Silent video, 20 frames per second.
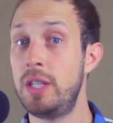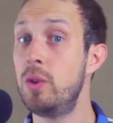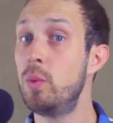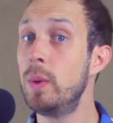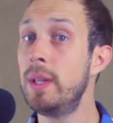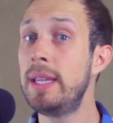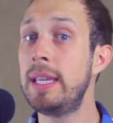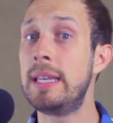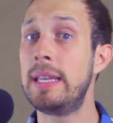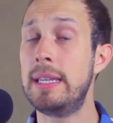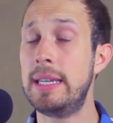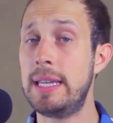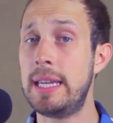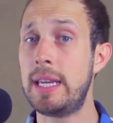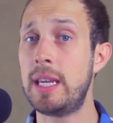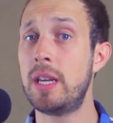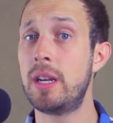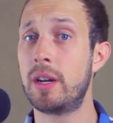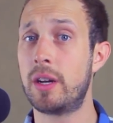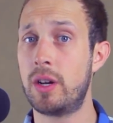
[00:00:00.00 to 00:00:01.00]
Do you really
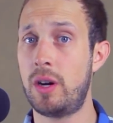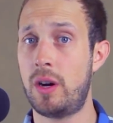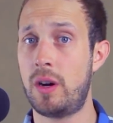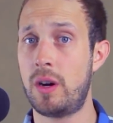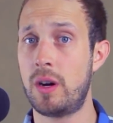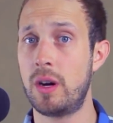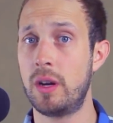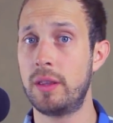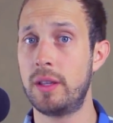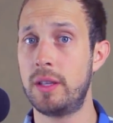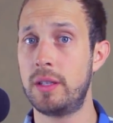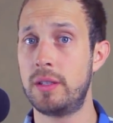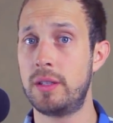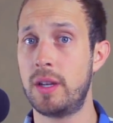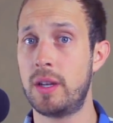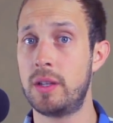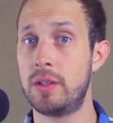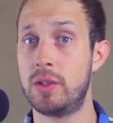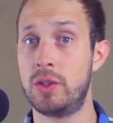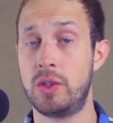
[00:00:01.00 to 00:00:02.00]
need a car that
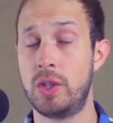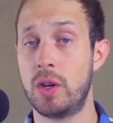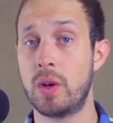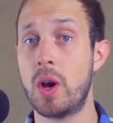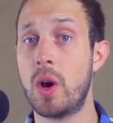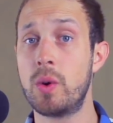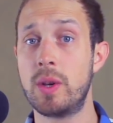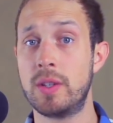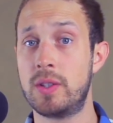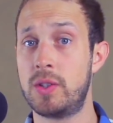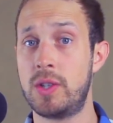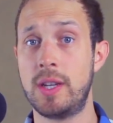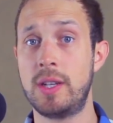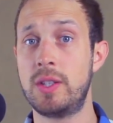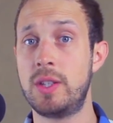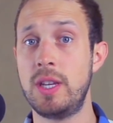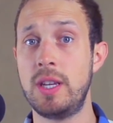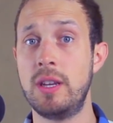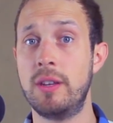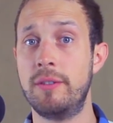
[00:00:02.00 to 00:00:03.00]
does 0 to
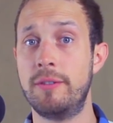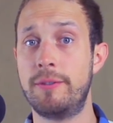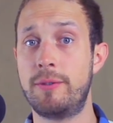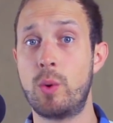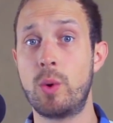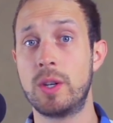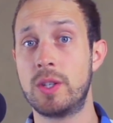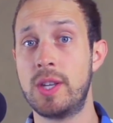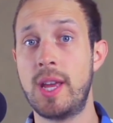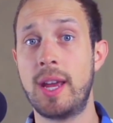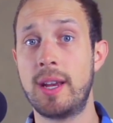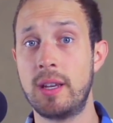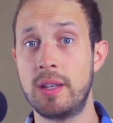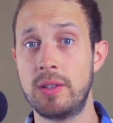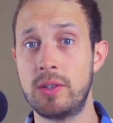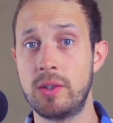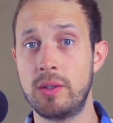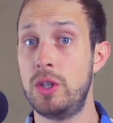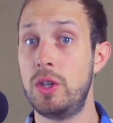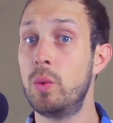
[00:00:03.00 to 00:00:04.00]
60 in 4
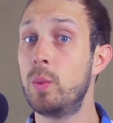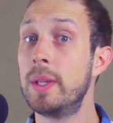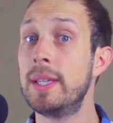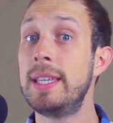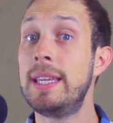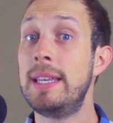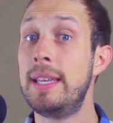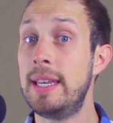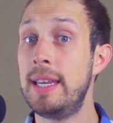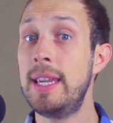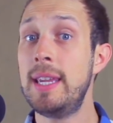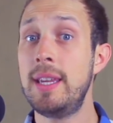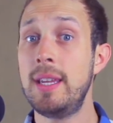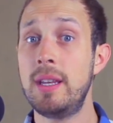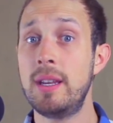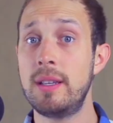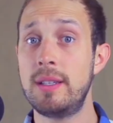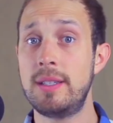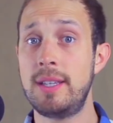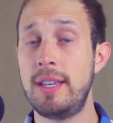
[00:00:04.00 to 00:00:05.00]
seconds? Do you really
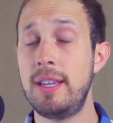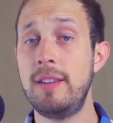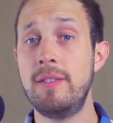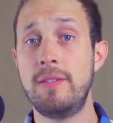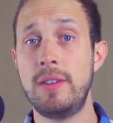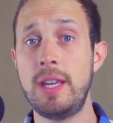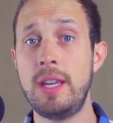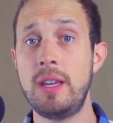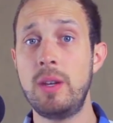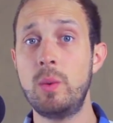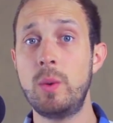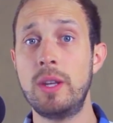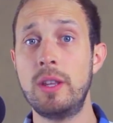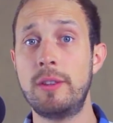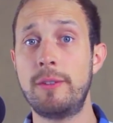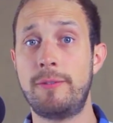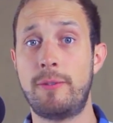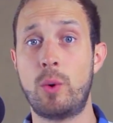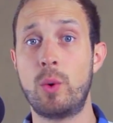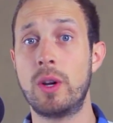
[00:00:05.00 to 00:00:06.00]
need a TV
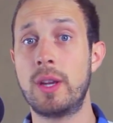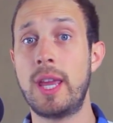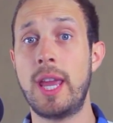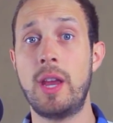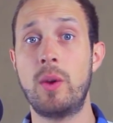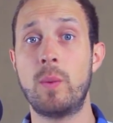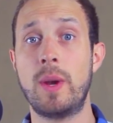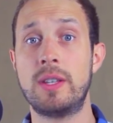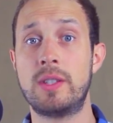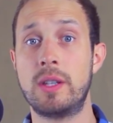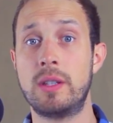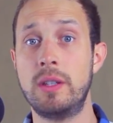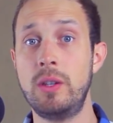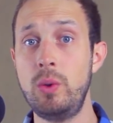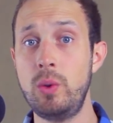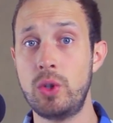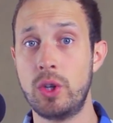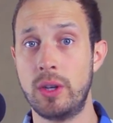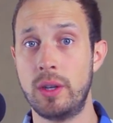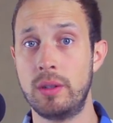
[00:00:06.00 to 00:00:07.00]
with 4K
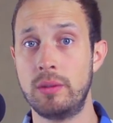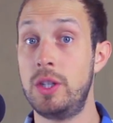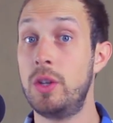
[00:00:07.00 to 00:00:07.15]
resolution?